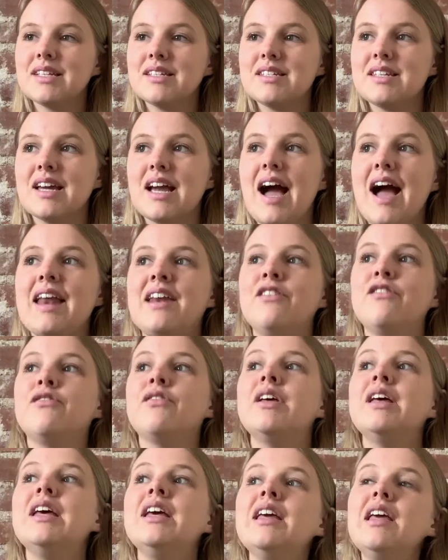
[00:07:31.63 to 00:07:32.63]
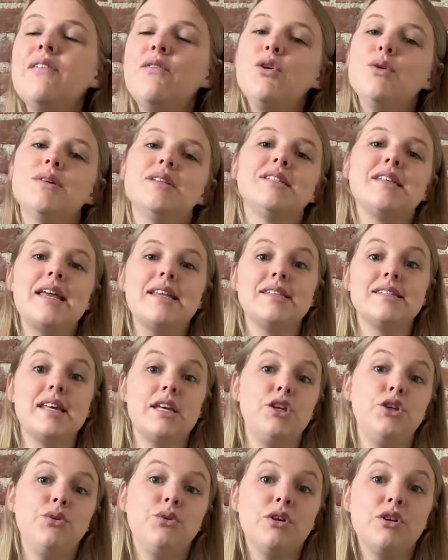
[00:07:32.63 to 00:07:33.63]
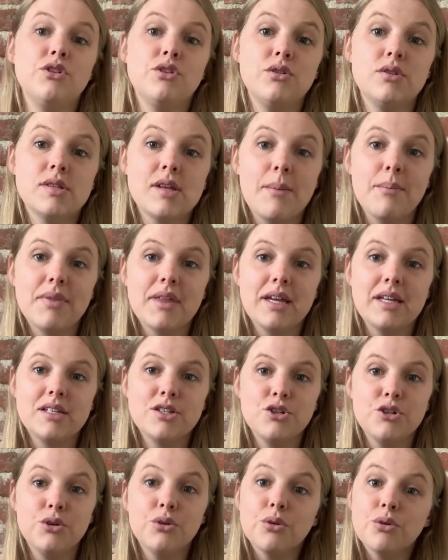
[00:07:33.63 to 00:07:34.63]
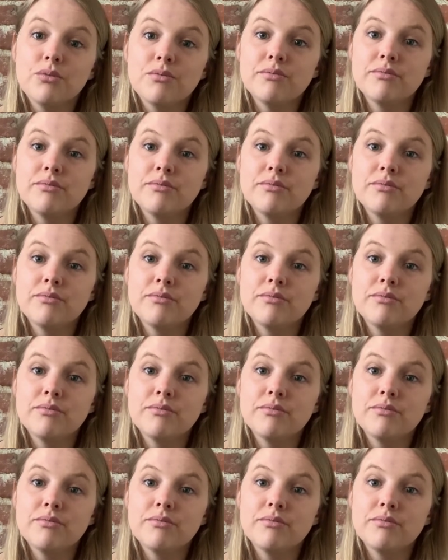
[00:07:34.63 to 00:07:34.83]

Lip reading: to kind of give you a sense that you can do something to